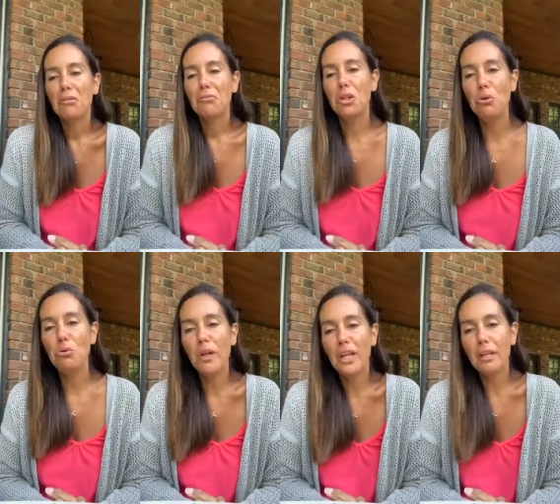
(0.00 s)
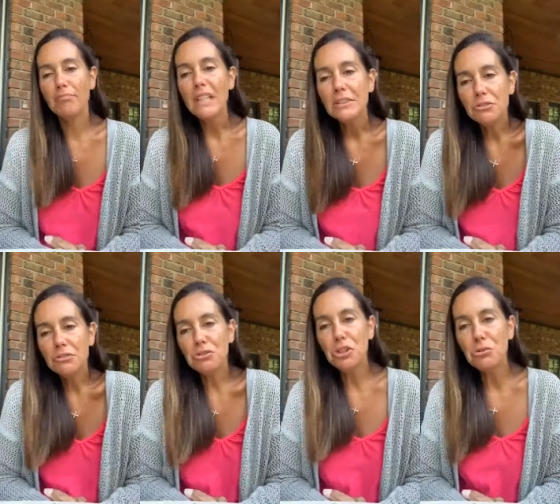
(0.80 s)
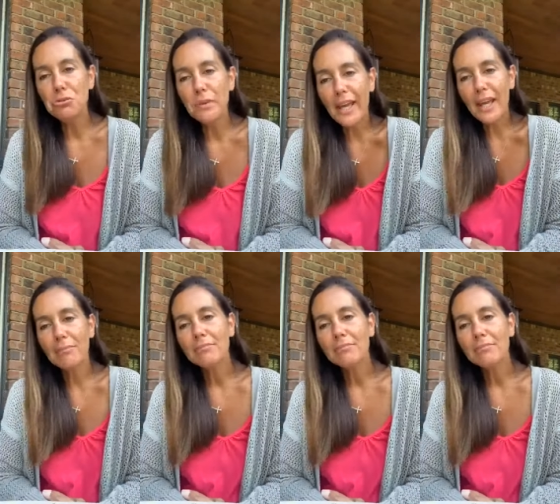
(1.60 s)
Do it. Do it.